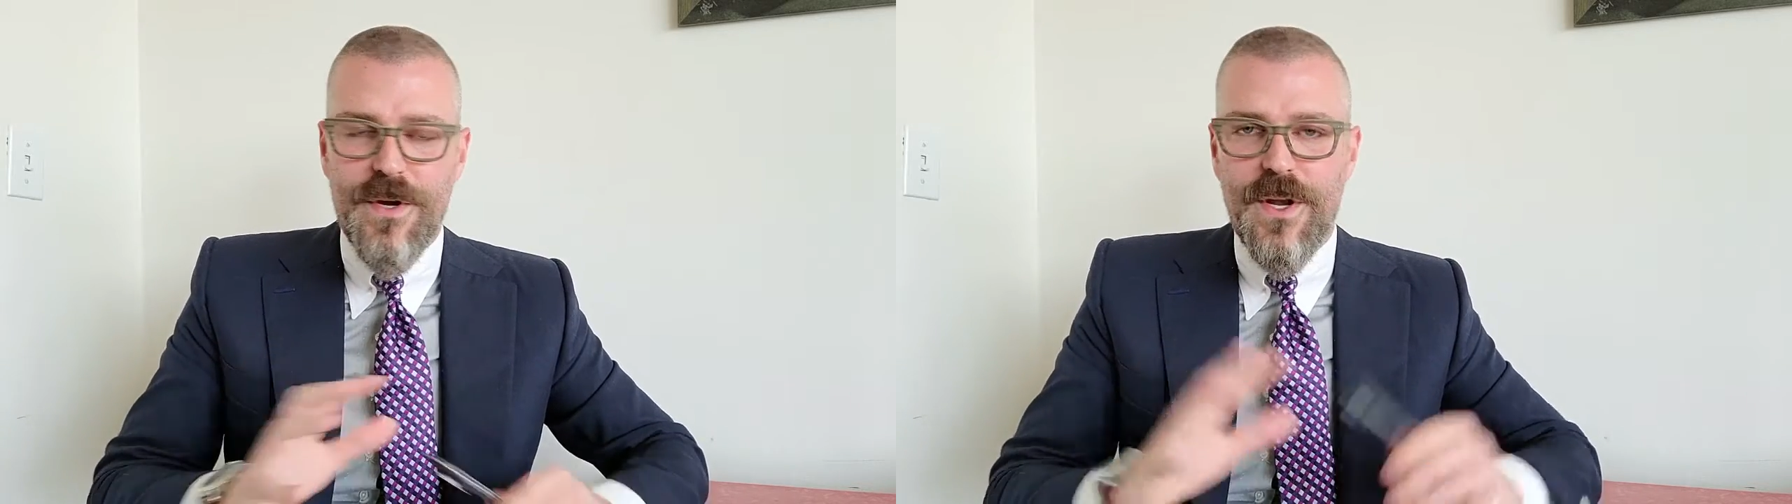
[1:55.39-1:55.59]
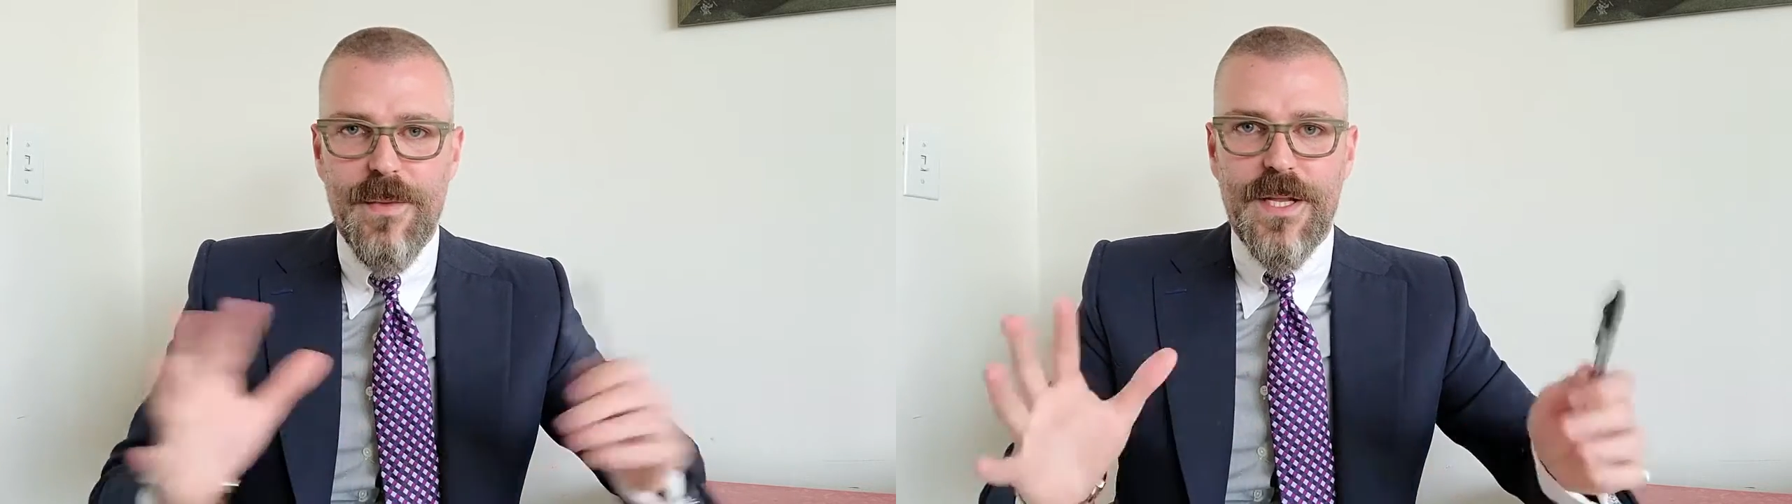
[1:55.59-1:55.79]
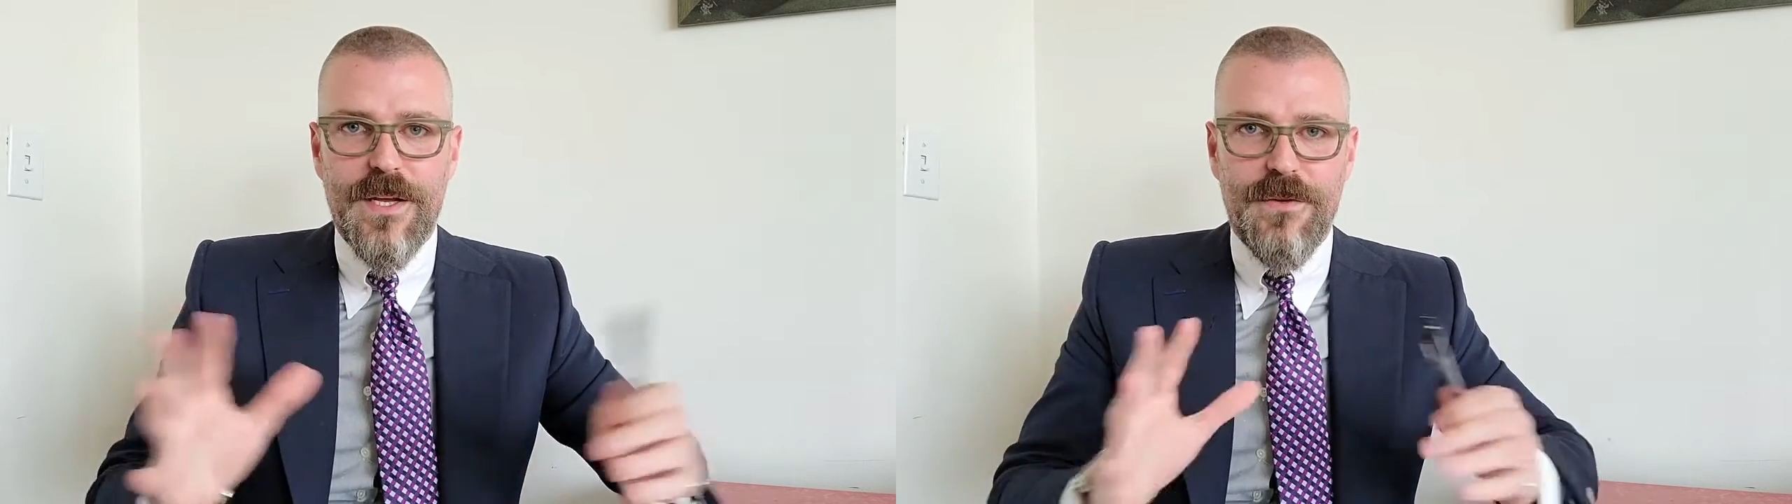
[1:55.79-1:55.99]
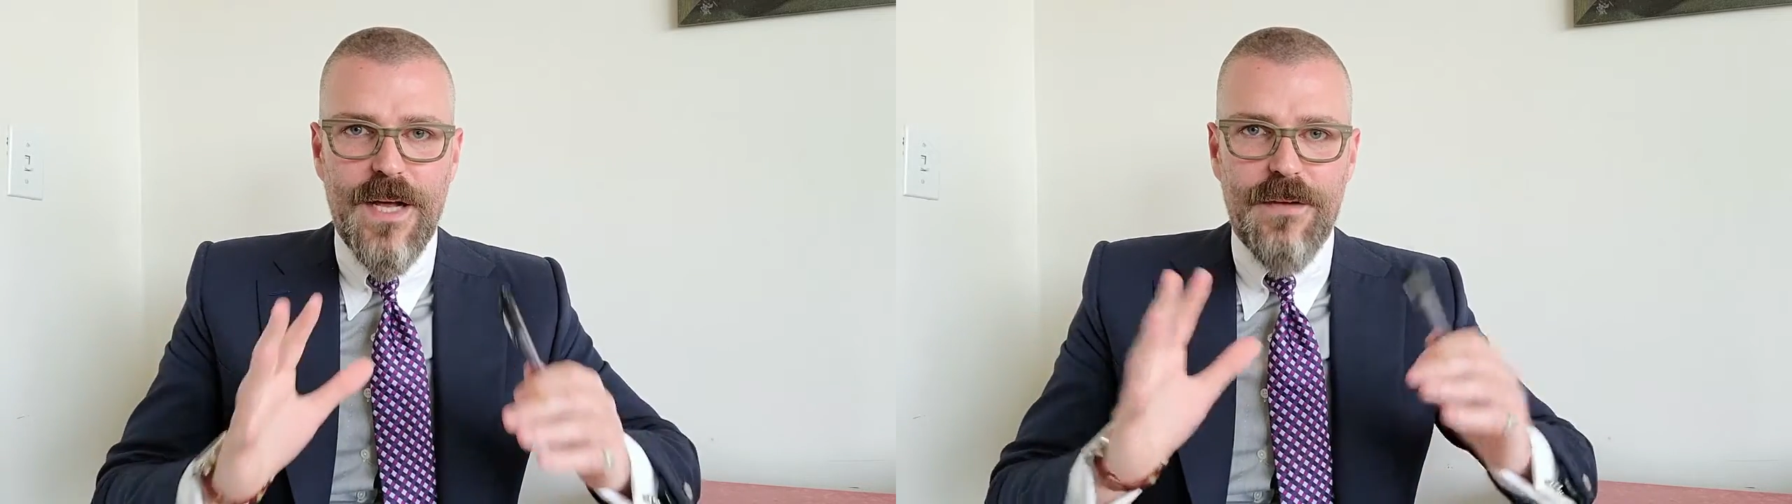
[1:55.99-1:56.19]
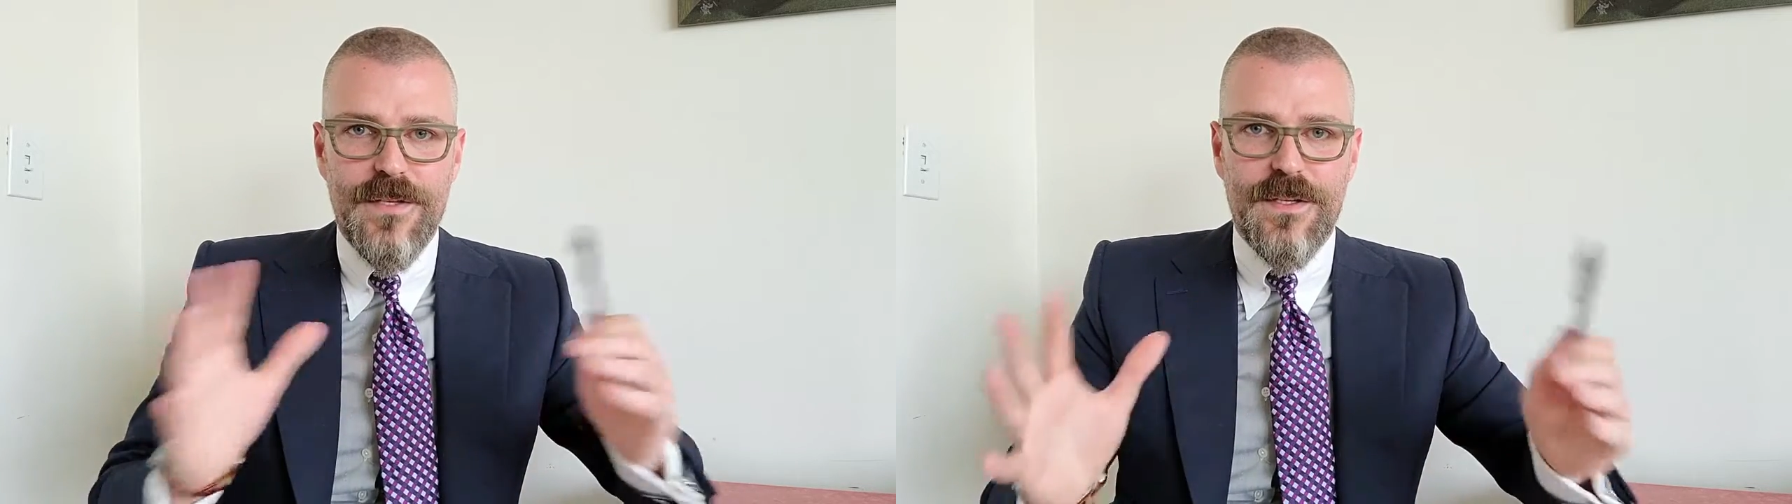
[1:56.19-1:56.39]
You know what I mean? Like you'll
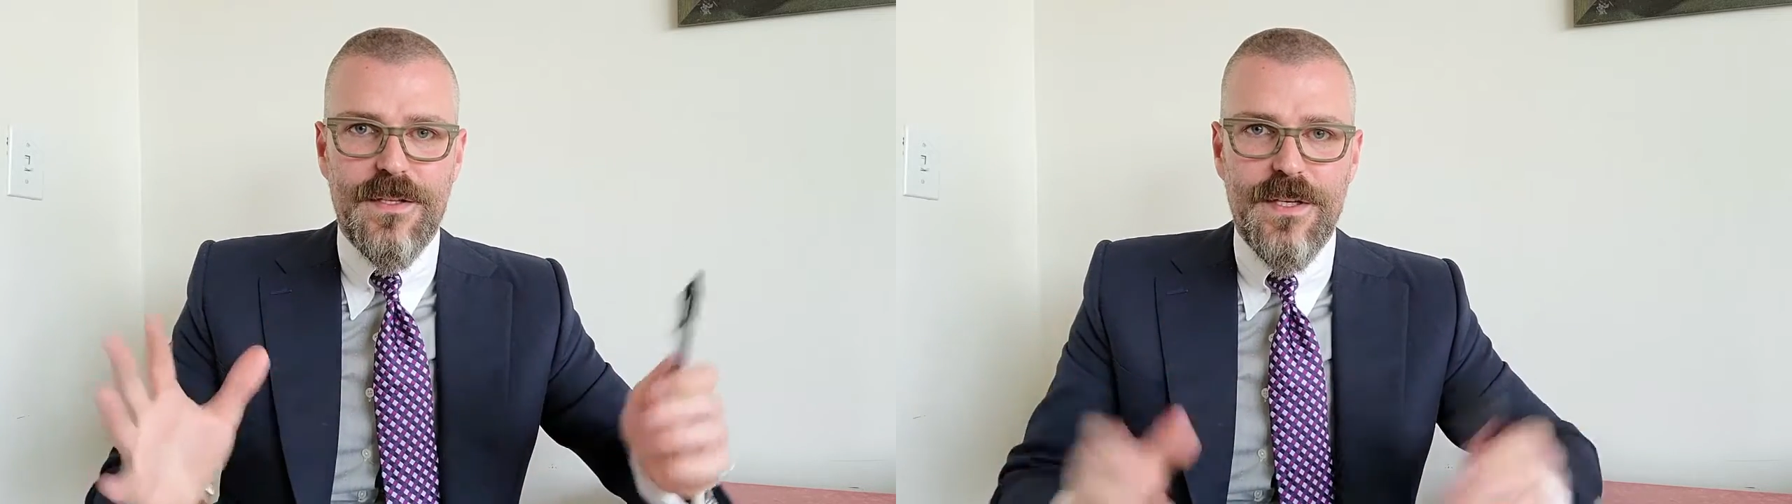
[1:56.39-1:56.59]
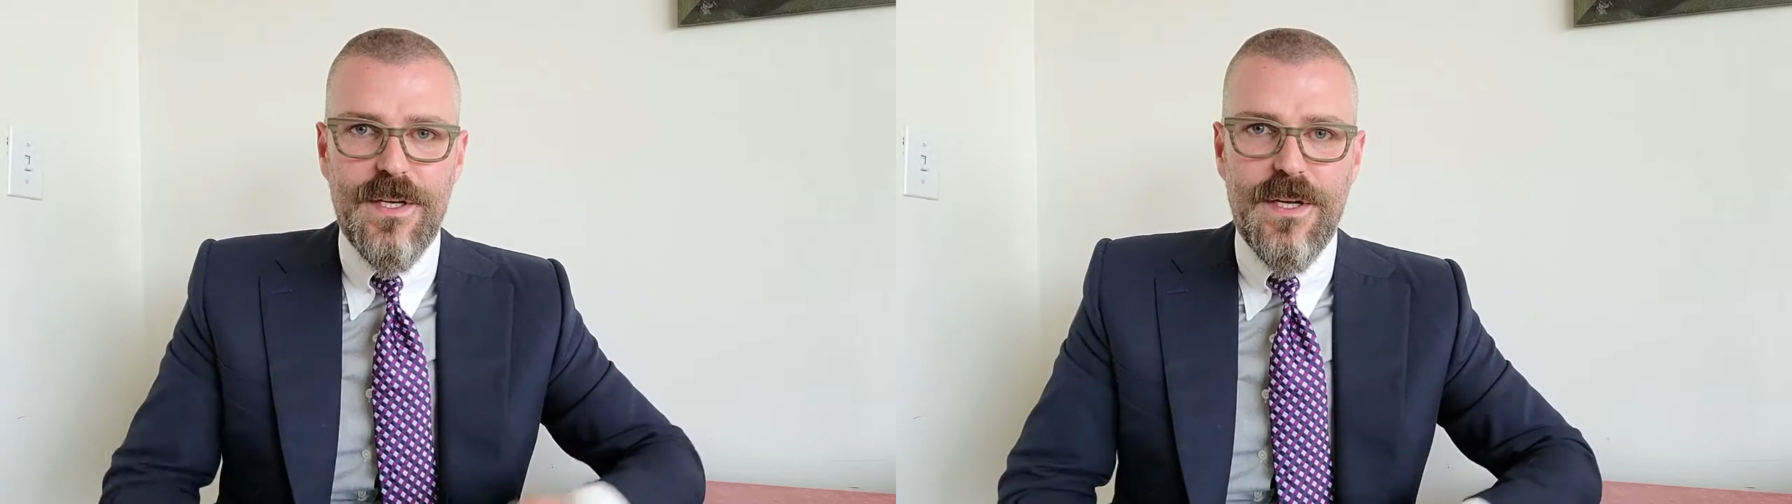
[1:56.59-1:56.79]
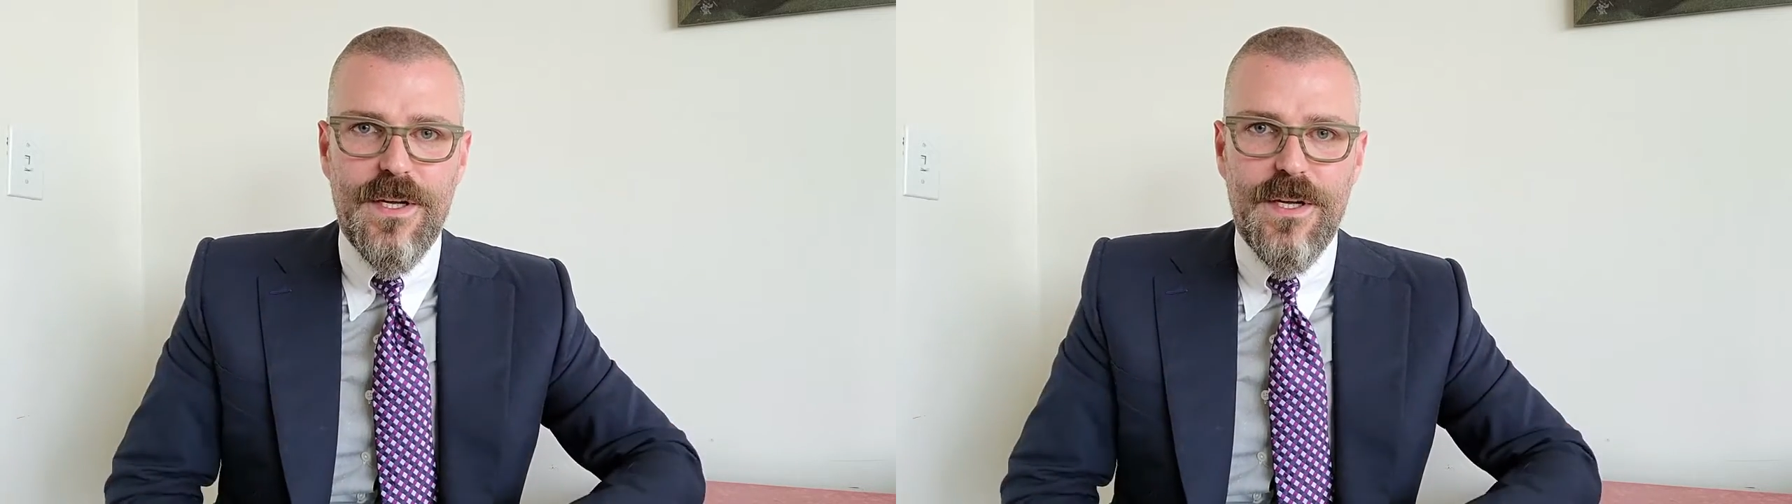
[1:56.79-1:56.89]
have to